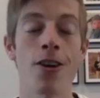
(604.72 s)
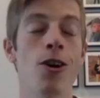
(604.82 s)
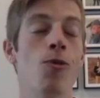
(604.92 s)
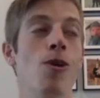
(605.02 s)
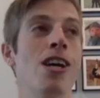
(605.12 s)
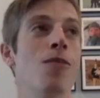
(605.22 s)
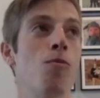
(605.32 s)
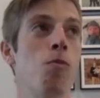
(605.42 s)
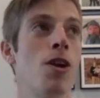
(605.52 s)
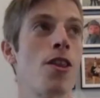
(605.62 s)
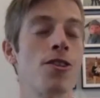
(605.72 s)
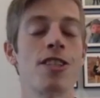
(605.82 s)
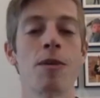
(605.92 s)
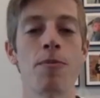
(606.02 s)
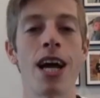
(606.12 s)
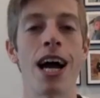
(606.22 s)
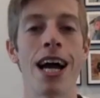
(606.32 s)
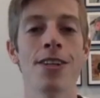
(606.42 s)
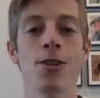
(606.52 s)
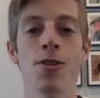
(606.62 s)
know what others think, but
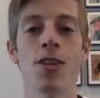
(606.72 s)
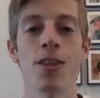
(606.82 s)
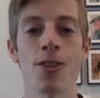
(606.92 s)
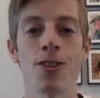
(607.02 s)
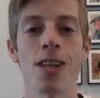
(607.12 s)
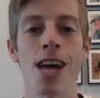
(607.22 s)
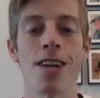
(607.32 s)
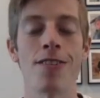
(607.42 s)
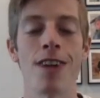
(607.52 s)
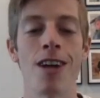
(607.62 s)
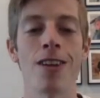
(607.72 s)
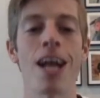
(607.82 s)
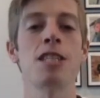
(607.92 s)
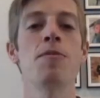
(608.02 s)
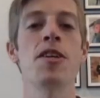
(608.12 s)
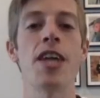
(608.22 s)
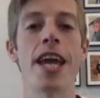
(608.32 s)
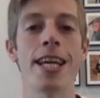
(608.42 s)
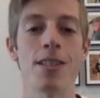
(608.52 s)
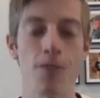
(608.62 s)
I do think there's a lot to be
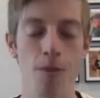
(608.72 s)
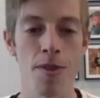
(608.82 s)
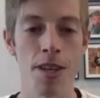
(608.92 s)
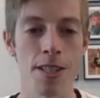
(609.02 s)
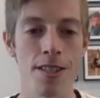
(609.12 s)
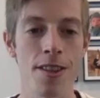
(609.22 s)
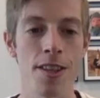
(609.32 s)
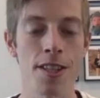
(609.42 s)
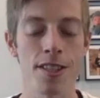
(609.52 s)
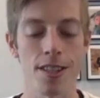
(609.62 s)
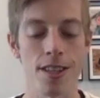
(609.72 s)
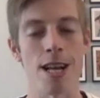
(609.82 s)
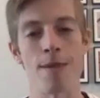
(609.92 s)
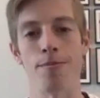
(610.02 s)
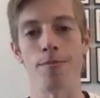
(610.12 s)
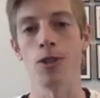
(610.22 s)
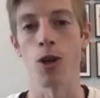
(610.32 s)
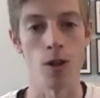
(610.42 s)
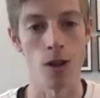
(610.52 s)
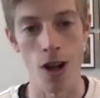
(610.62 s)
gained from these
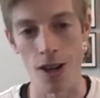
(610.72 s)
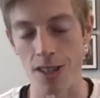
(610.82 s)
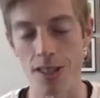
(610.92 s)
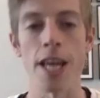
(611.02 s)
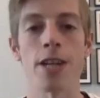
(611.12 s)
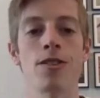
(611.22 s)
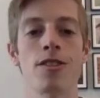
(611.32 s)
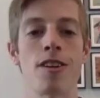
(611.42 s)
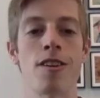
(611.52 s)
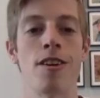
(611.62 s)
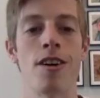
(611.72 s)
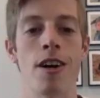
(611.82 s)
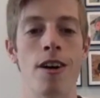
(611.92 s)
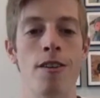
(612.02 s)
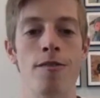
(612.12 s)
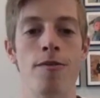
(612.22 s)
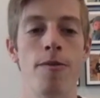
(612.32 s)
long cycles of